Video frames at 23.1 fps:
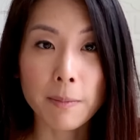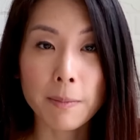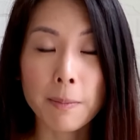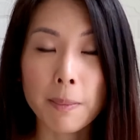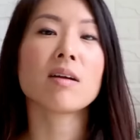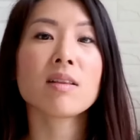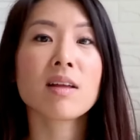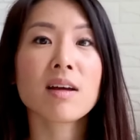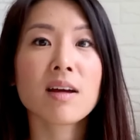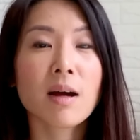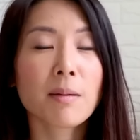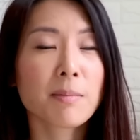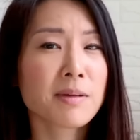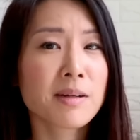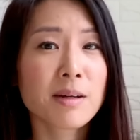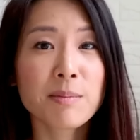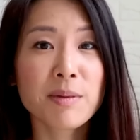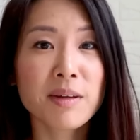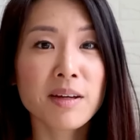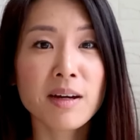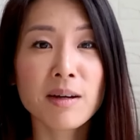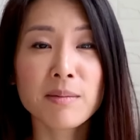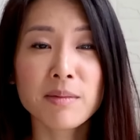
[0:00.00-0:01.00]
It's not like I'm gonna
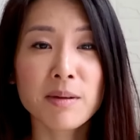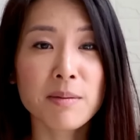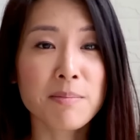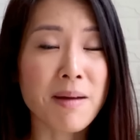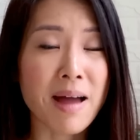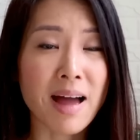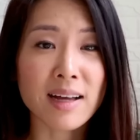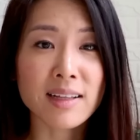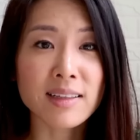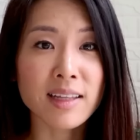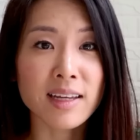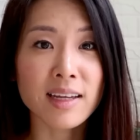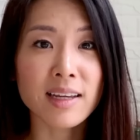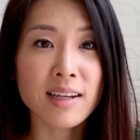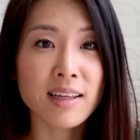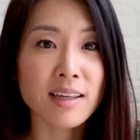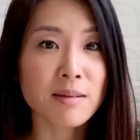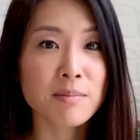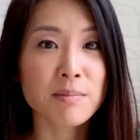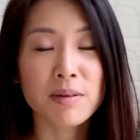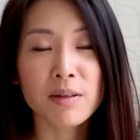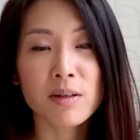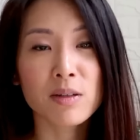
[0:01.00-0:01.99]
become a bag
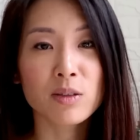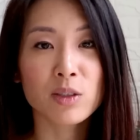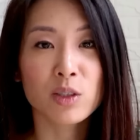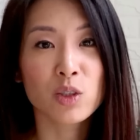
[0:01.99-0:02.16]
lady and be on